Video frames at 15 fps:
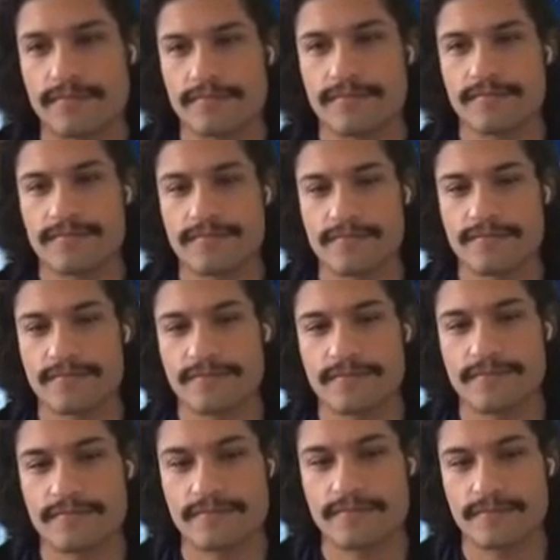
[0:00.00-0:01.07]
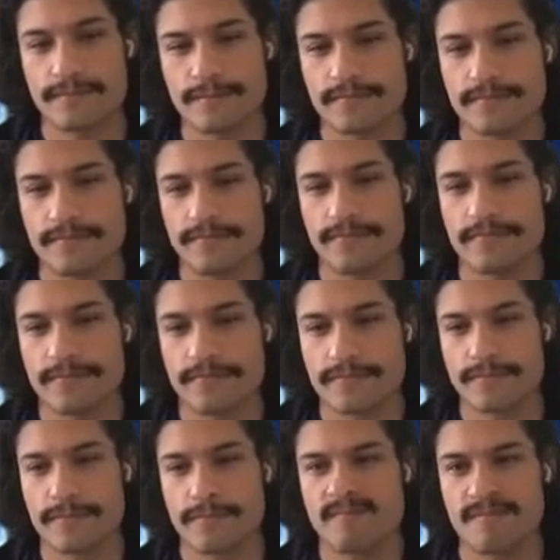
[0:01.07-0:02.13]

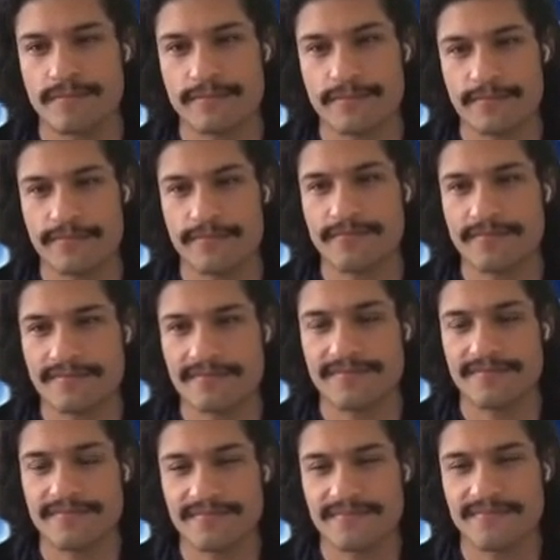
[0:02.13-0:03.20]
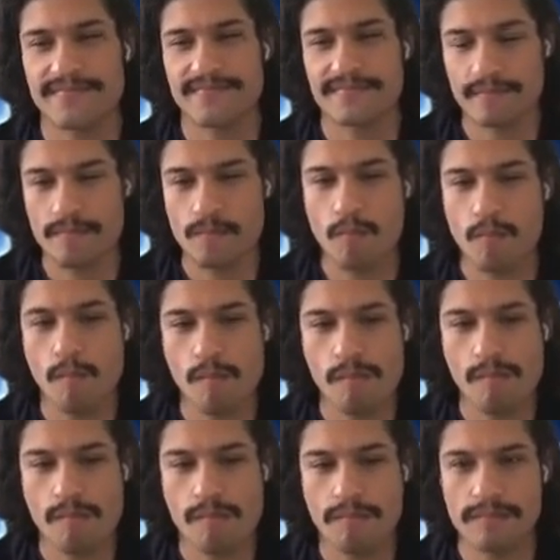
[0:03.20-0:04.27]

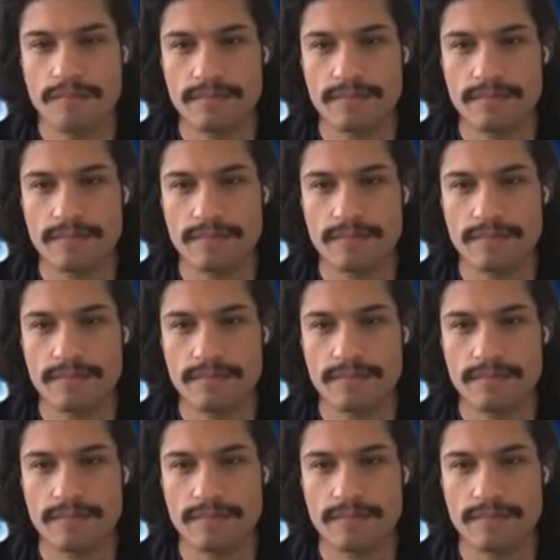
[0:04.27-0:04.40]
No words are spoken by the person on screen.